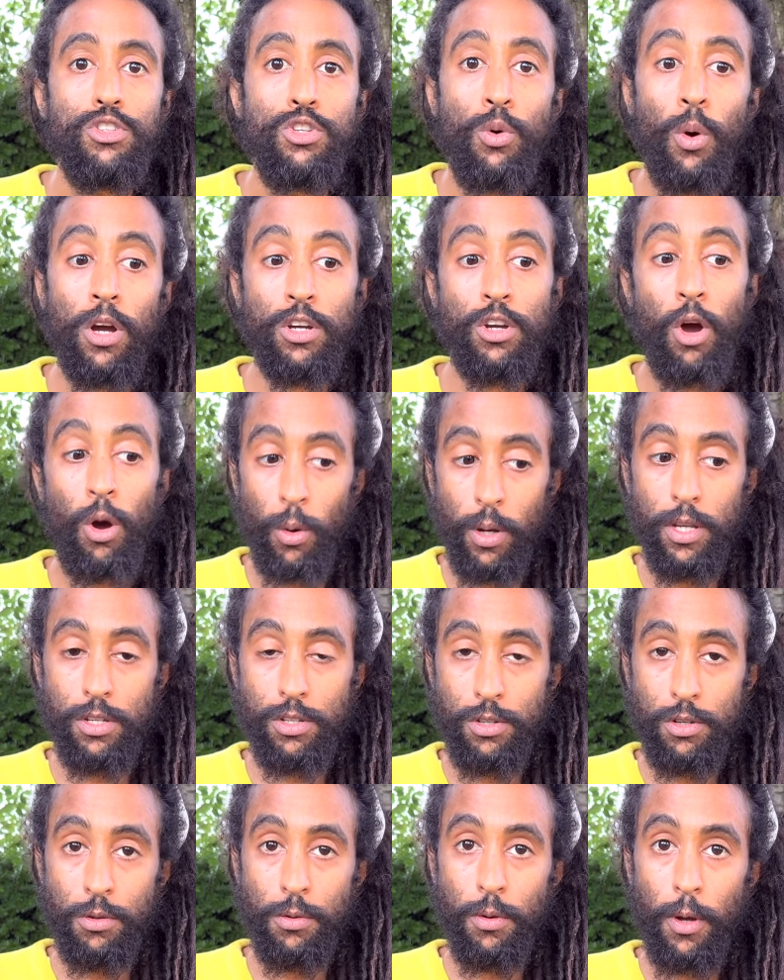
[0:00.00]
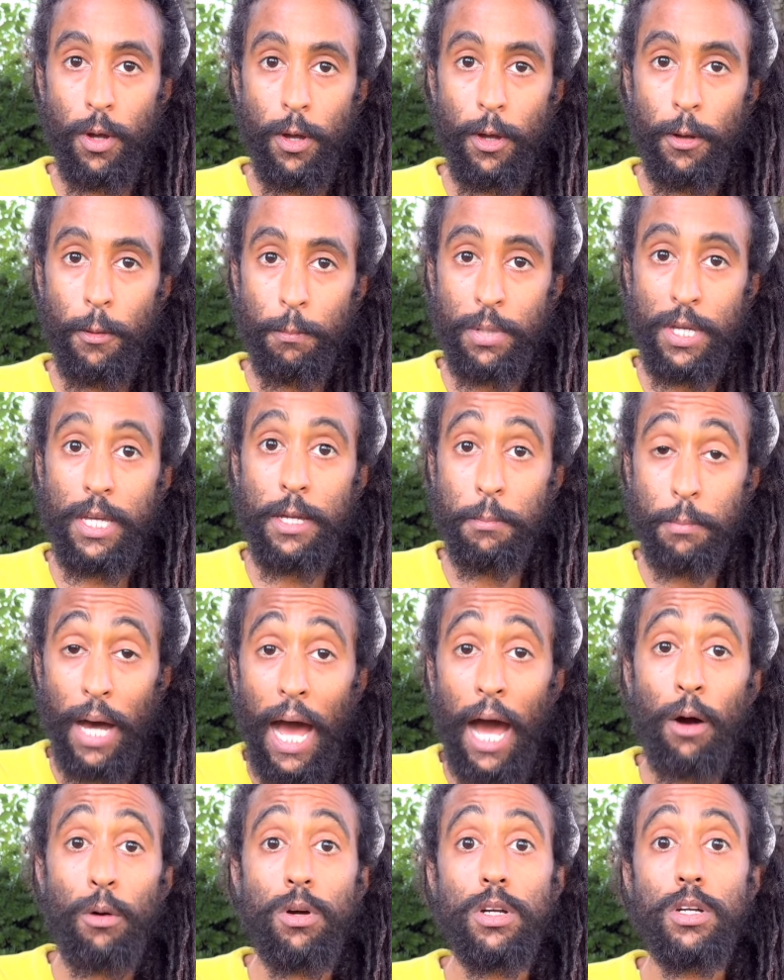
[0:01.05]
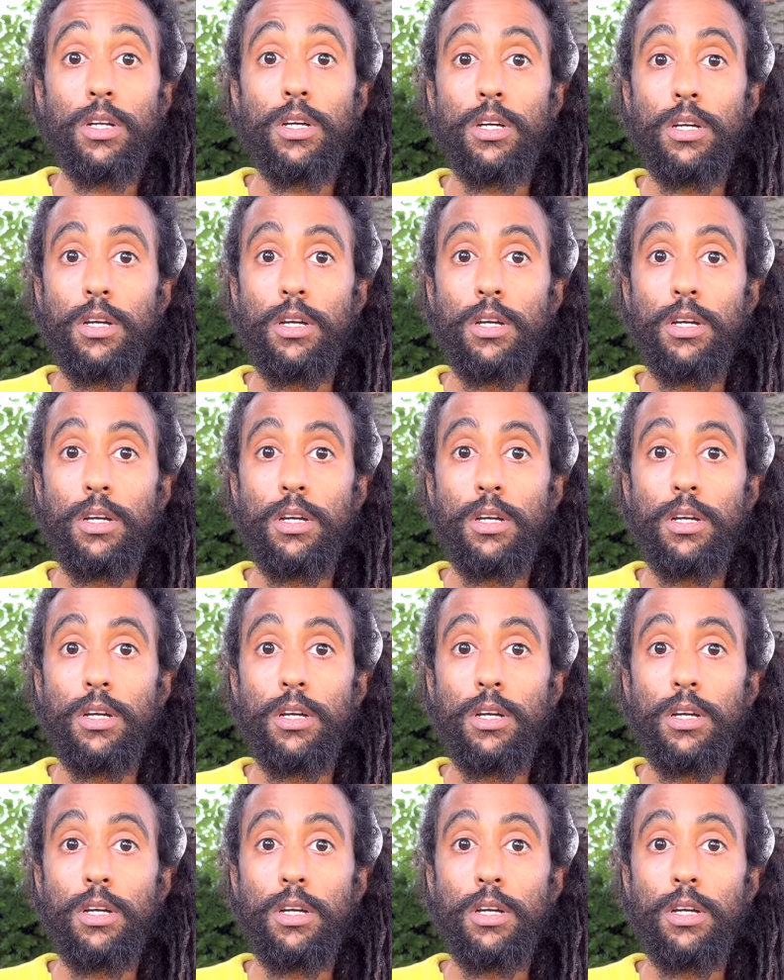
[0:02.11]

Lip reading: You are going to be empowered